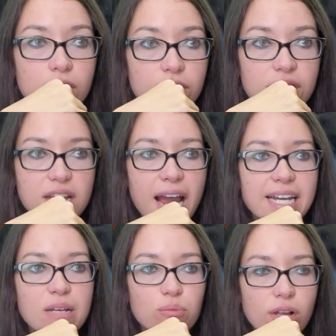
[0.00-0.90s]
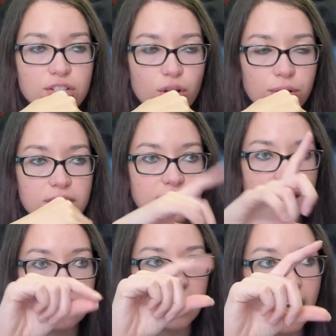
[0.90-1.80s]
The tiny blood token
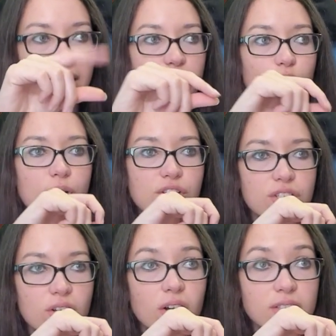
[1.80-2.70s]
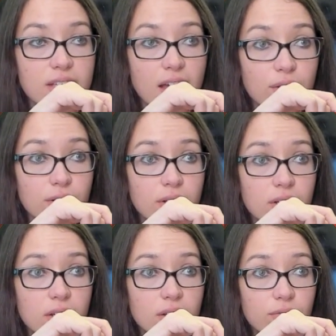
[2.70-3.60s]
text kind of squishes it all together.
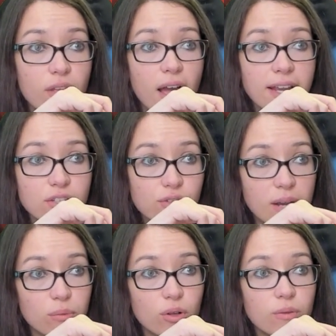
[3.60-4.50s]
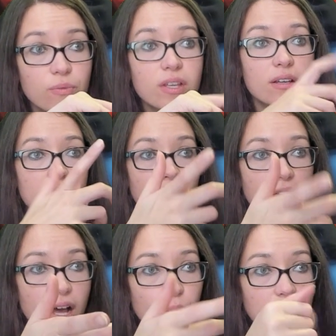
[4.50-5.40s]
Flying Trample.
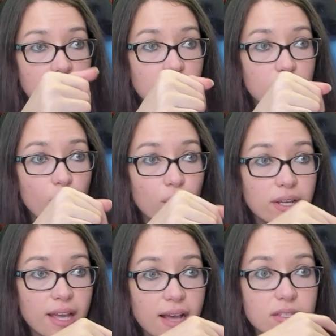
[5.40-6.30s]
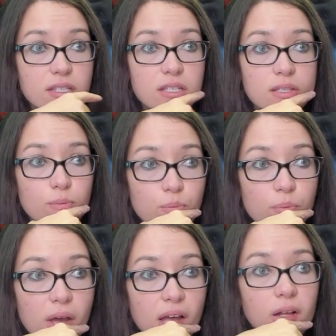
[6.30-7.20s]
Whenever an opponent casts a
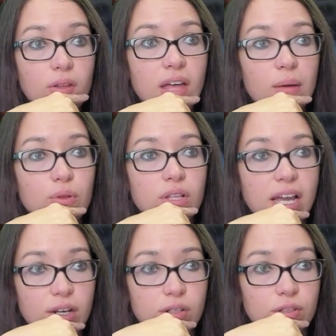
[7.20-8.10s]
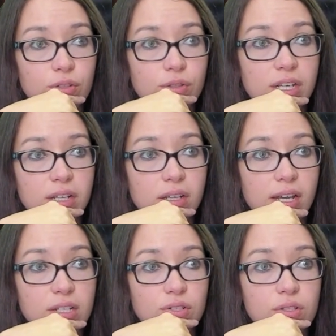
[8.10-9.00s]
spell, that player
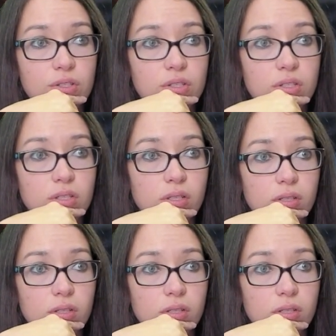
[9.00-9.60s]
creates